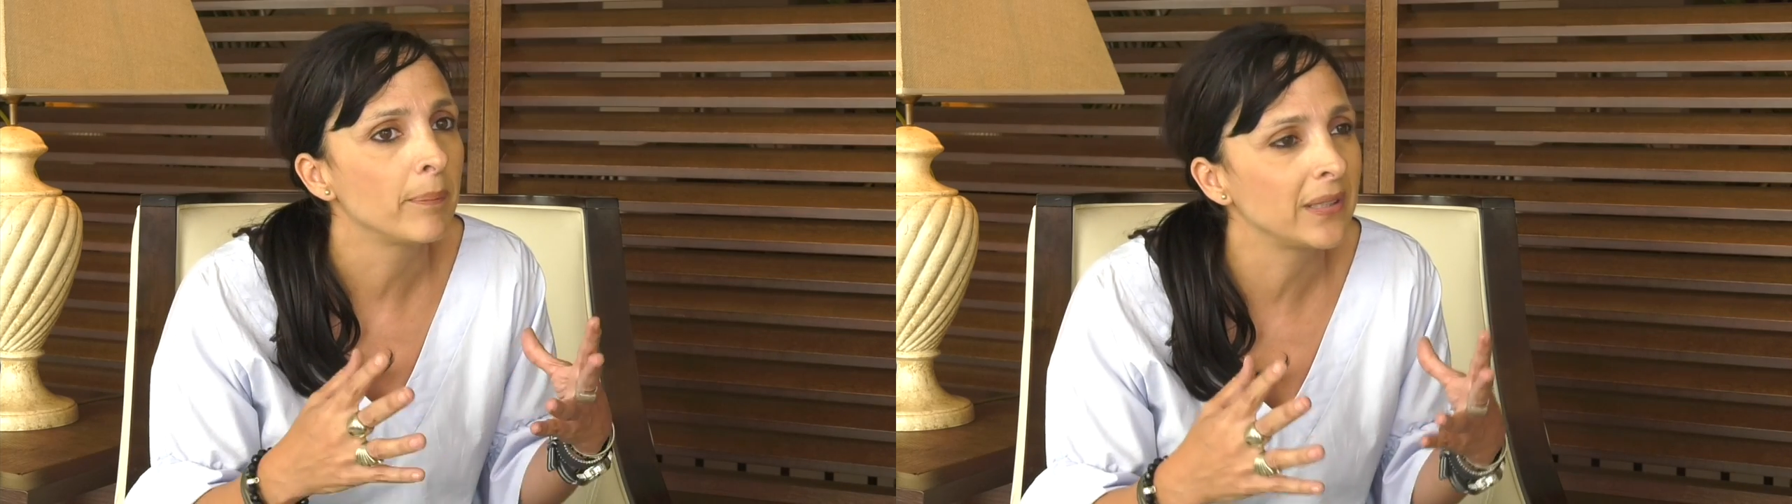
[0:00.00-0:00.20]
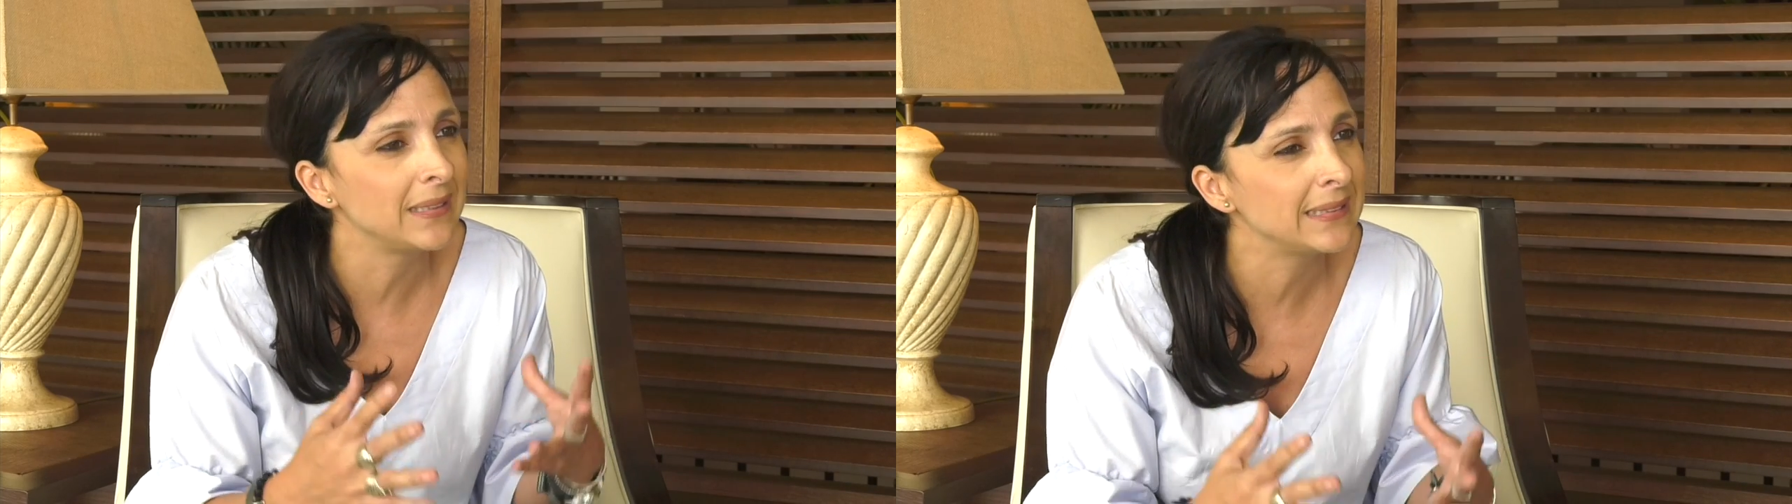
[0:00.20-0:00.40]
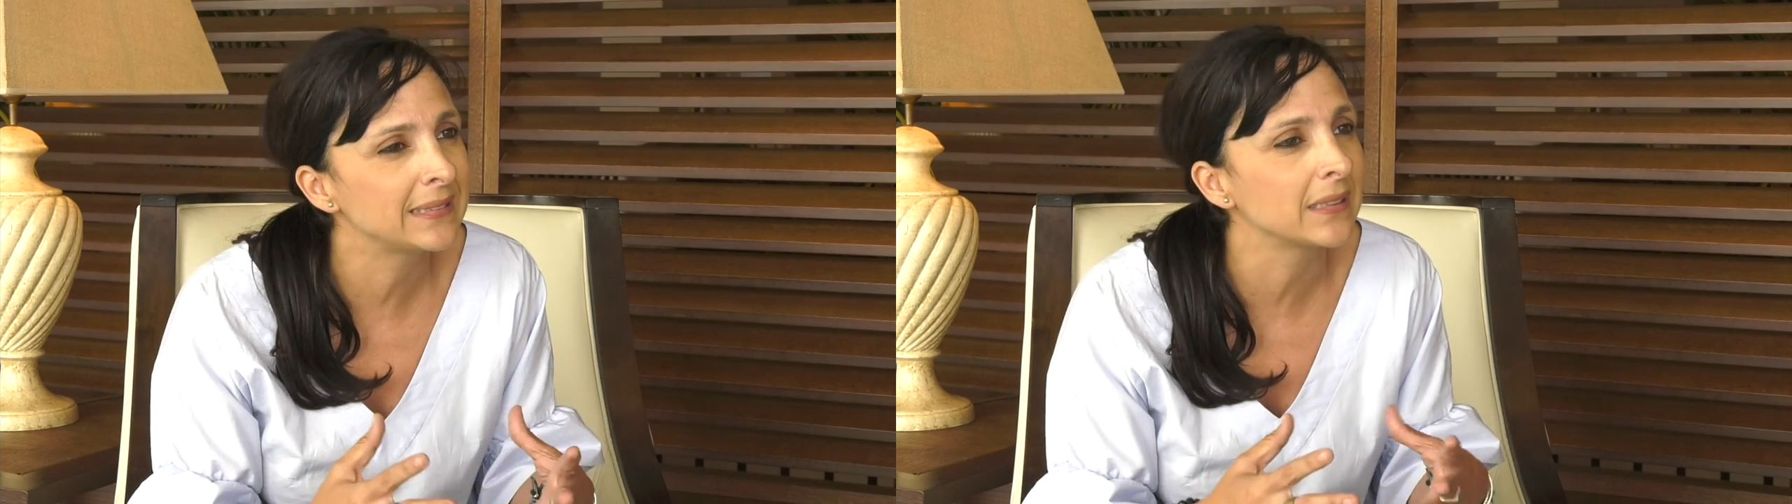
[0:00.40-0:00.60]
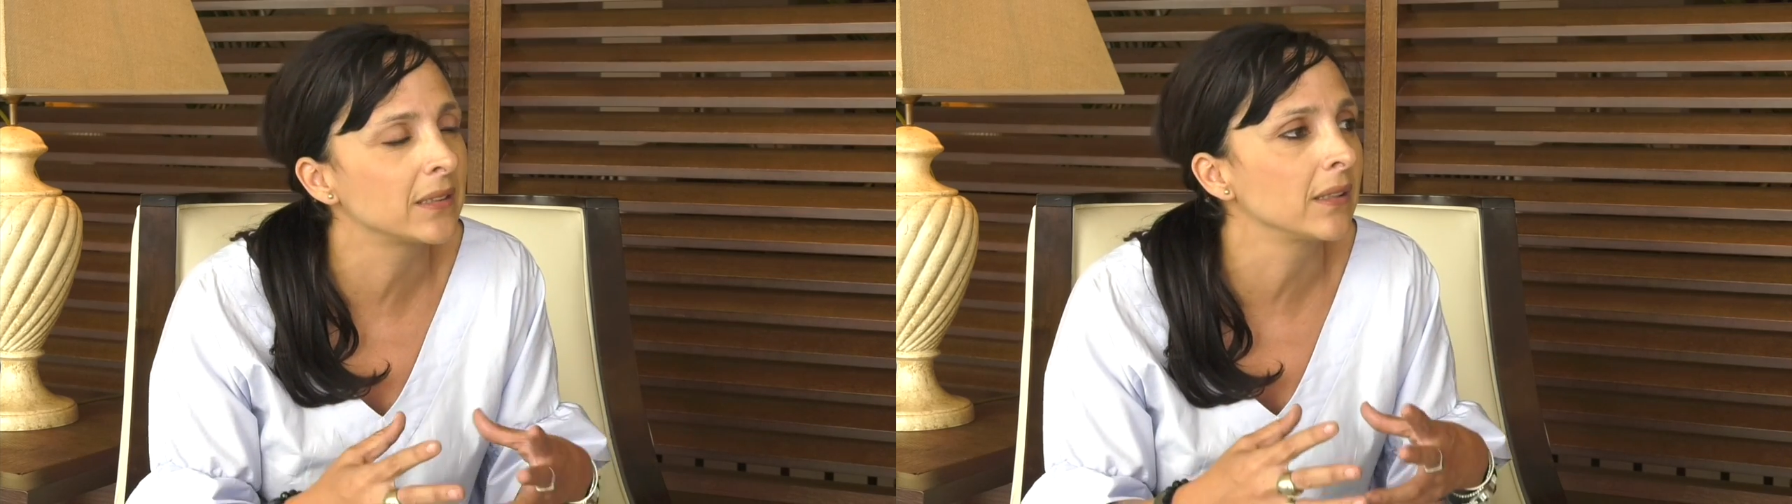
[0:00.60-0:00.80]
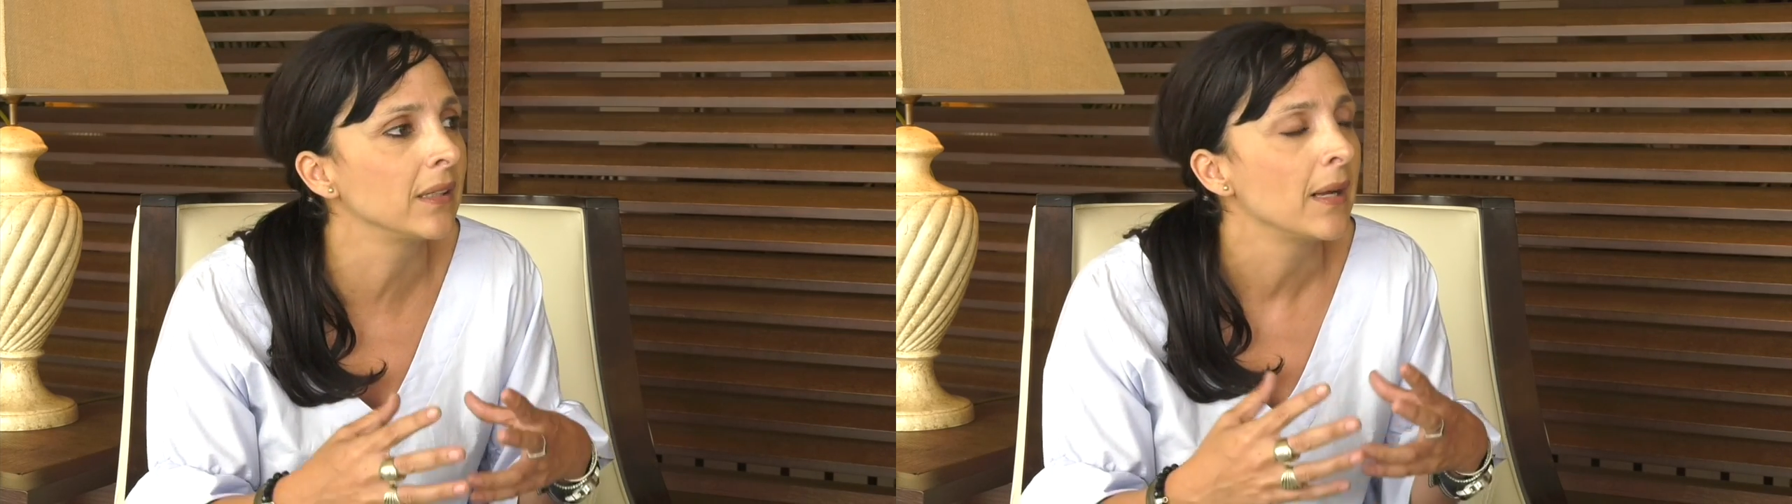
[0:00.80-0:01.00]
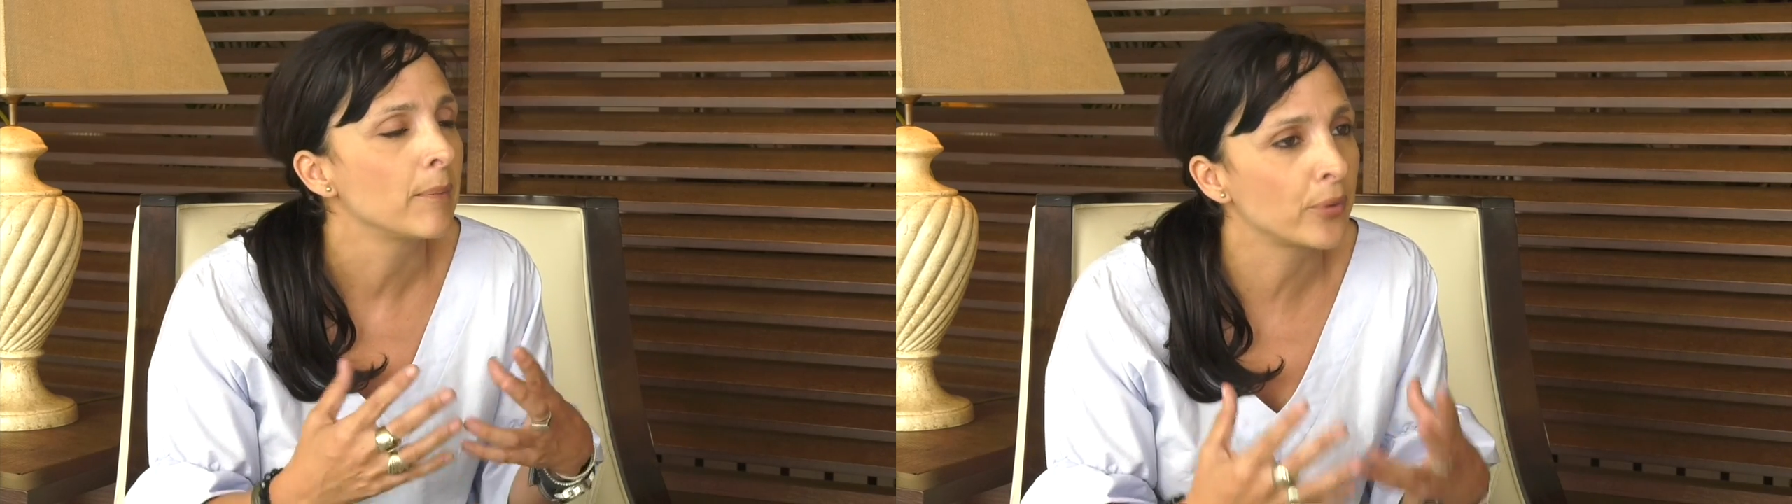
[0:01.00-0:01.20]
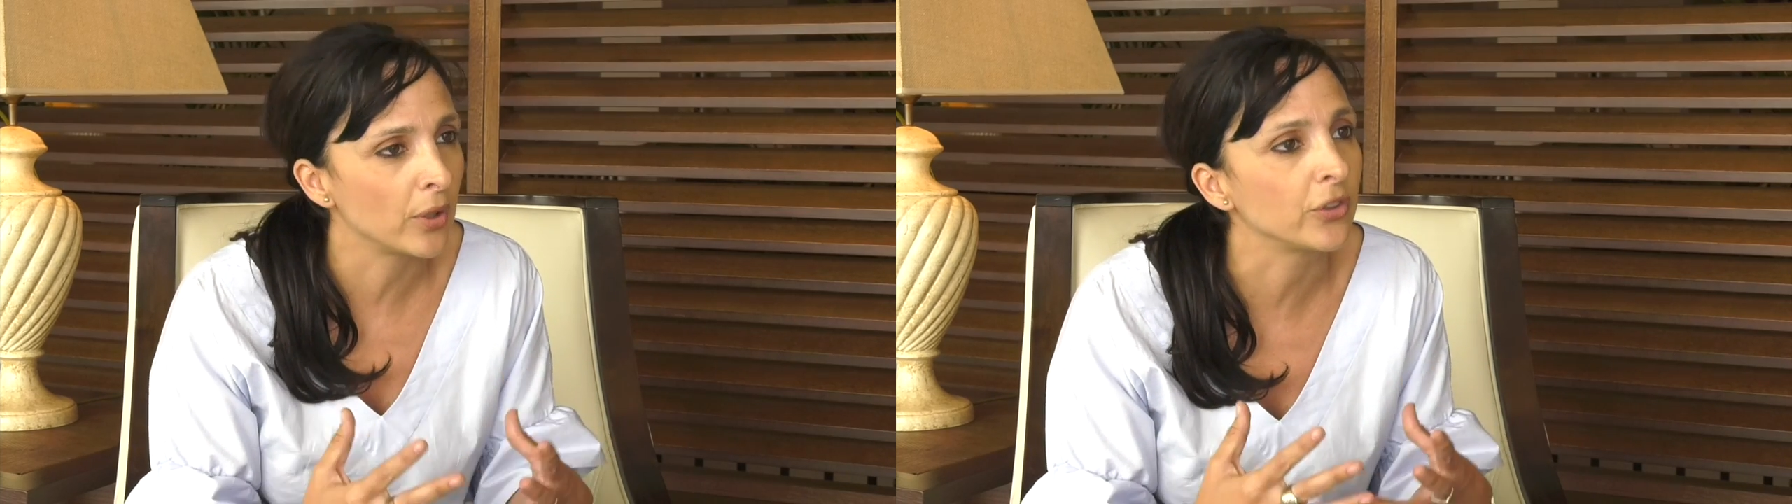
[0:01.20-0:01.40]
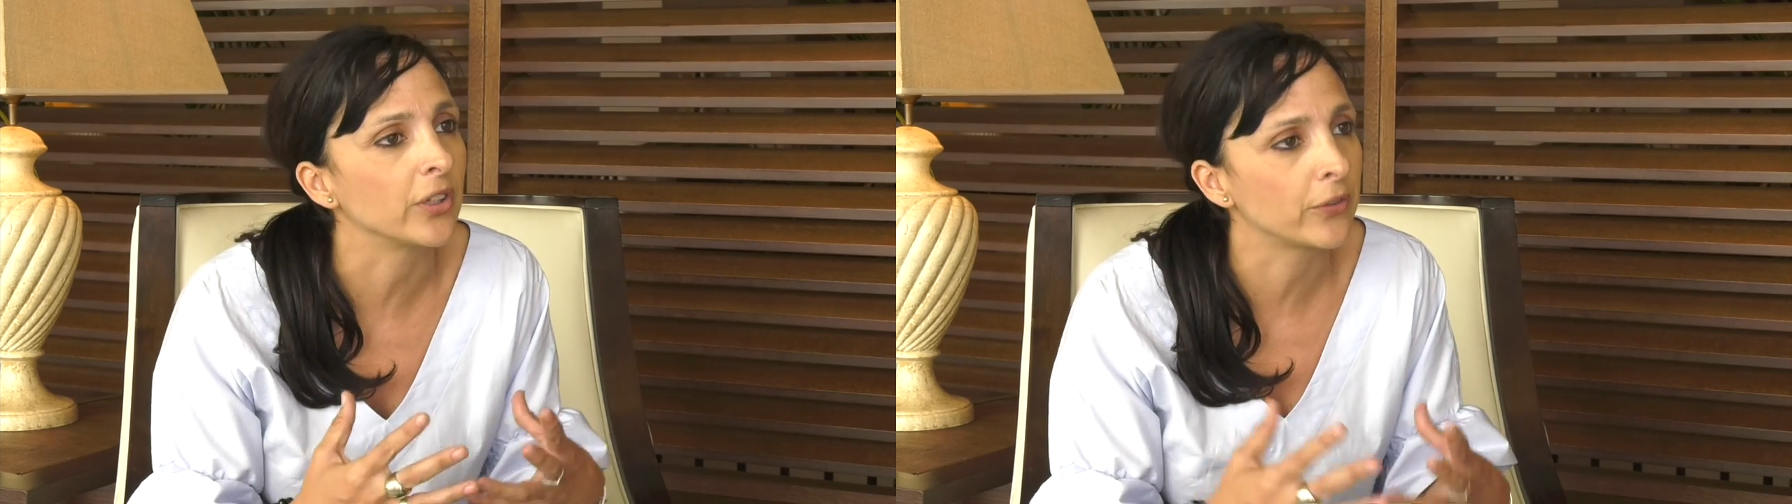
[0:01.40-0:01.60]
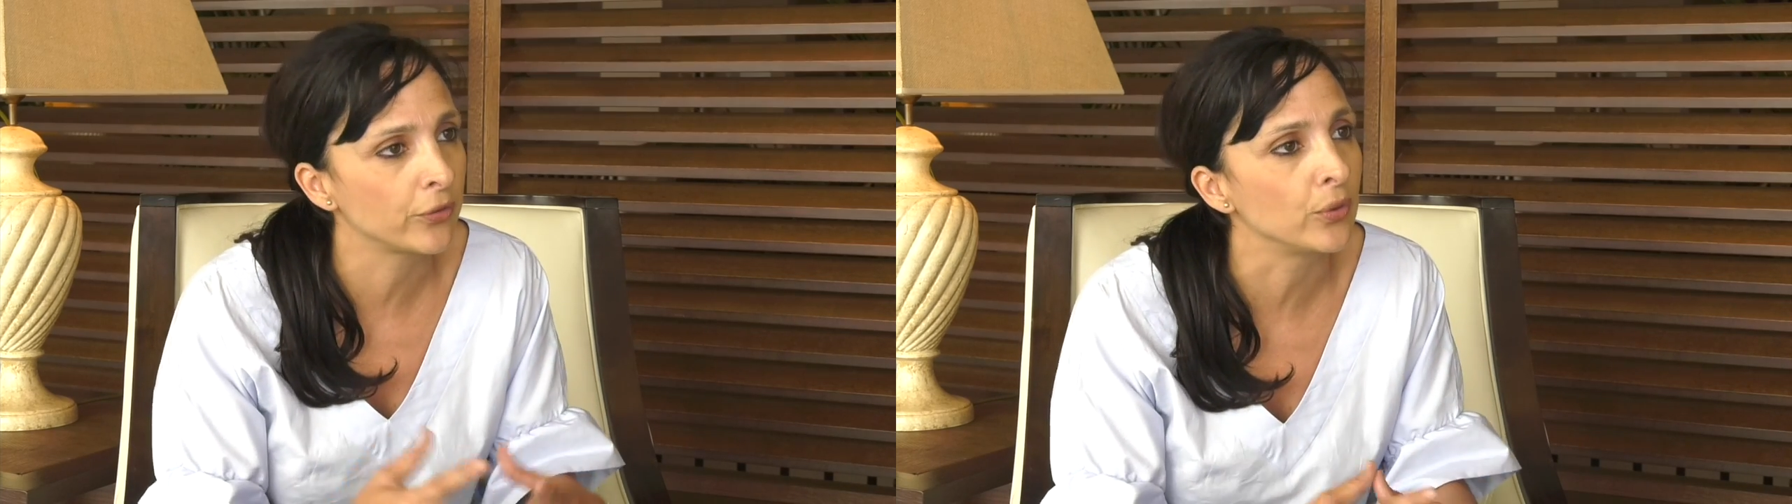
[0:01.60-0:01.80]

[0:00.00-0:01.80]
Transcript: political project